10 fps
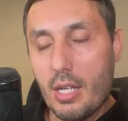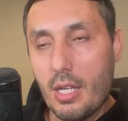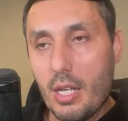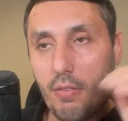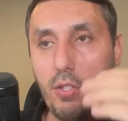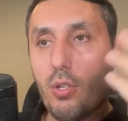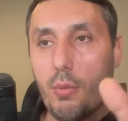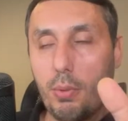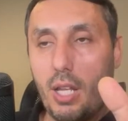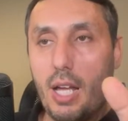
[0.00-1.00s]
if you
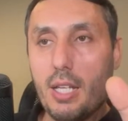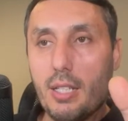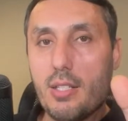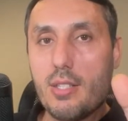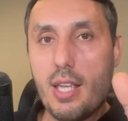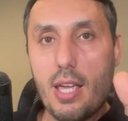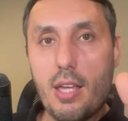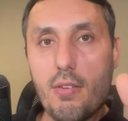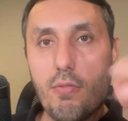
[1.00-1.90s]
apply, let's say,